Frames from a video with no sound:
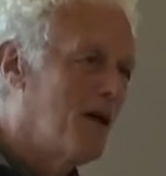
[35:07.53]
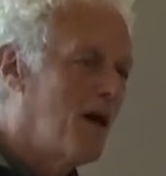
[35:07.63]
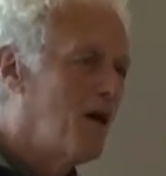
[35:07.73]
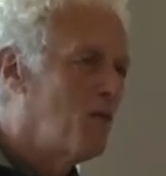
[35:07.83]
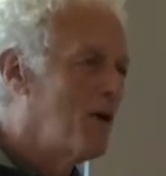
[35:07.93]

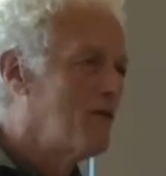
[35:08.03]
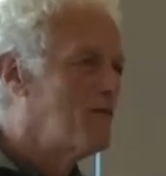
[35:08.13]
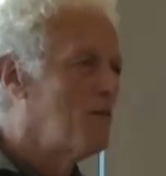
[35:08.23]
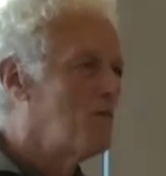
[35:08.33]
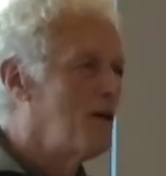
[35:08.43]
I went
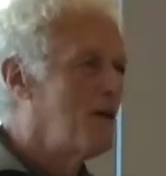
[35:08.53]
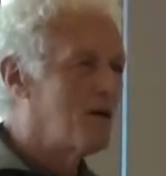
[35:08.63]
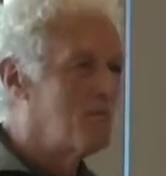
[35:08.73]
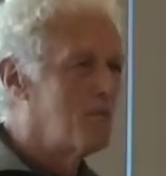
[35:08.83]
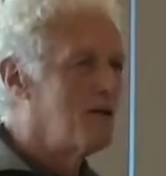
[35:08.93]
from being
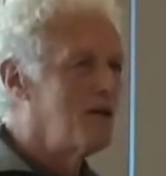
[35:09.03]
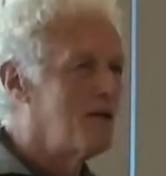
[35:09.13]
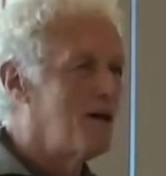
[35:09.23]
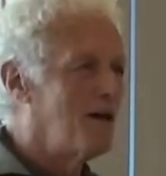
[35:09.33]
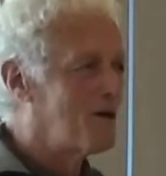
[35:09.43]

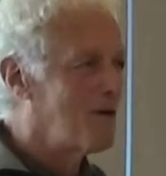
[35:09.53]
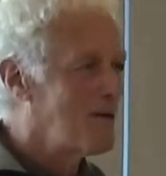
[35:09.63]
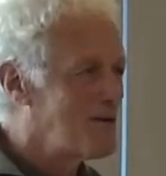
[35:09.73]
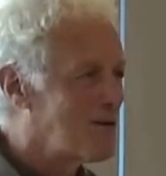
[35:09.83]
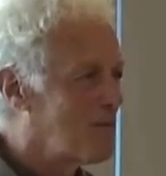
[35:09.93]
completely
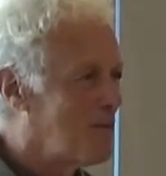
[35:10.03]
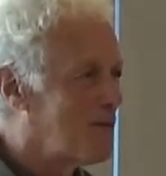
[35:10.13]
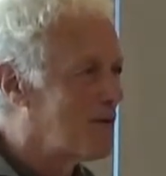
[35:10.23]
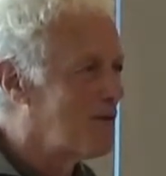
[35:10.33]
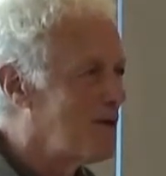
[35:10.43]
agnostic
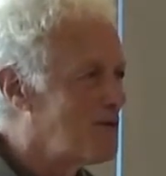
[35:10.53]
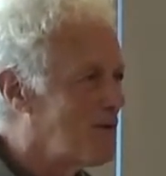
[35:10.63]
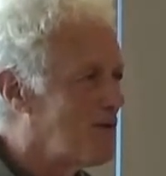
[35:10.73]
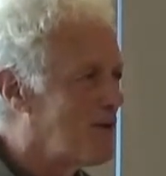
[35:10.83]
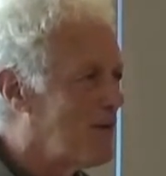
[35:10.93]
about the nature
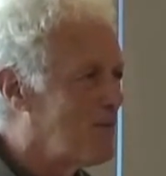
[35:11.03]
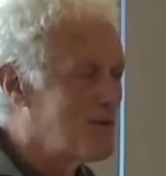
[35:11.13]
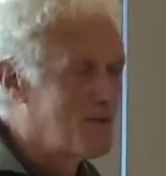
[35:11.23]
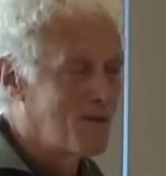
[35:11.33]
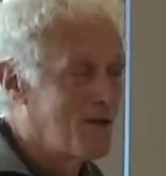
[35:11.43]
of that
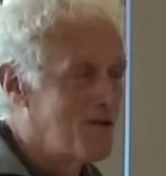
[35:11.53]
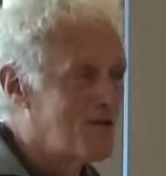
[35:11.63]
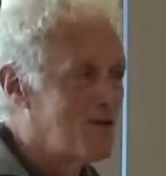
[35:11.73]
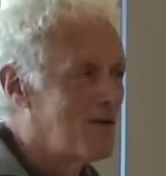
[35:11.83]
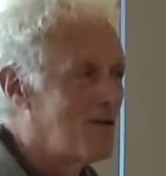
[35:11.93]
mystery, I
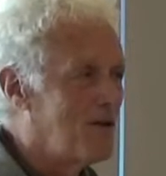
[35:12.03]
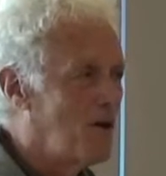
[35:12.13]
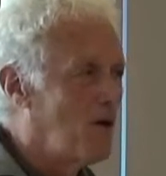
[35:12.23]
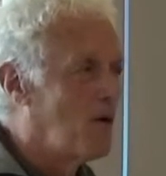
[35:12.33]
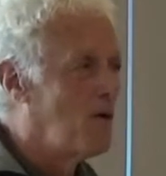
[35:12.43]
just didn't
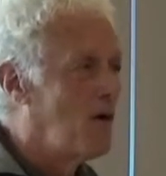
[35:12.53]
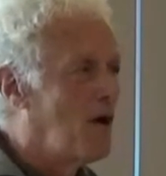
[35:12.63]
know.